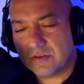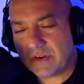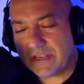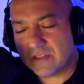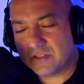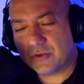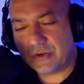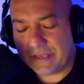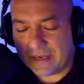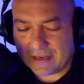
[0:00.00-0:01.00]

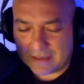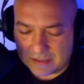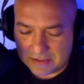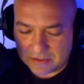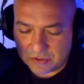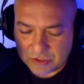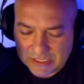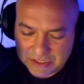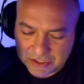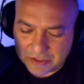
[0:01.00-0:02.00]
Regulatory. You
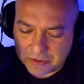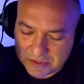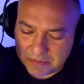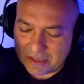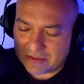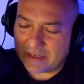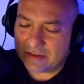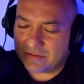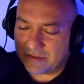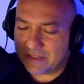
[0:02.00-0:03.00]
touched a little bit about
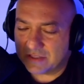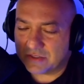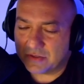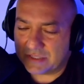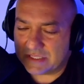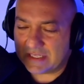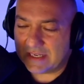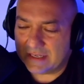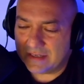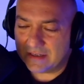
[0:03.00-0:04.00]
regulatory
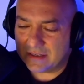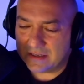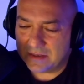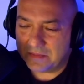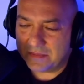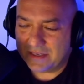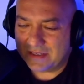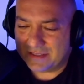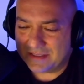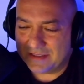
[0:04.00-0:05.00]
side,
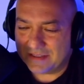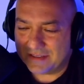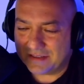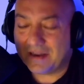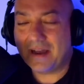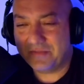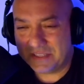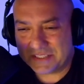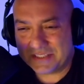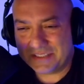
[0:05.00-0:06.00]
and
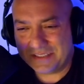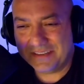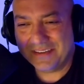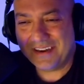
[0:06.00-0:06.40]
obviously